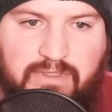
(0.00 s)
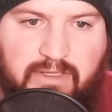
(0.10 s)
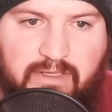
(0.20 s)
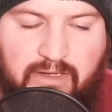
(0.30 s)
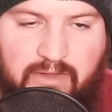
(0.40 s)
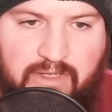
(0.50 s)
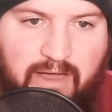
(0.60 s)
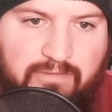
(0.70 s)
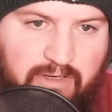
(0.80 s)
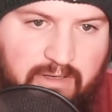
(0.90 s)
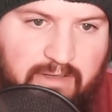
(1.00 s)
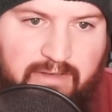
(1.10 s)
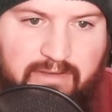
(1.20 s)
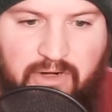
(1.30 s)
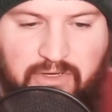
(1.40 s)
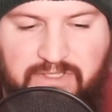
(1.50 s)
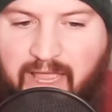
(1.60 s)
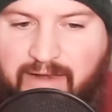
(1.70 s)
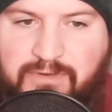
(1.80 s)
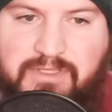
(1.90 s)
on the cover that are
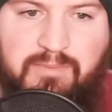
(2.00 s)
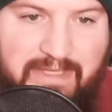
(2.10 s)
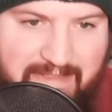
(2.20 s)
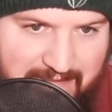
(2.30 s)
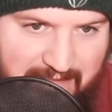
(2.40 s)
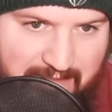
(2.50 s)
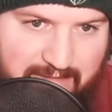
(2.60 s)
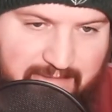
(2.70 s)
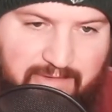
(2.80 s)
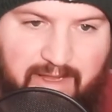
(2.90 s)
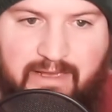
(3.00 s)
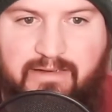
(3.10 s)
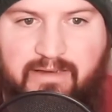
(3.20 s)
designed for simplicity, right?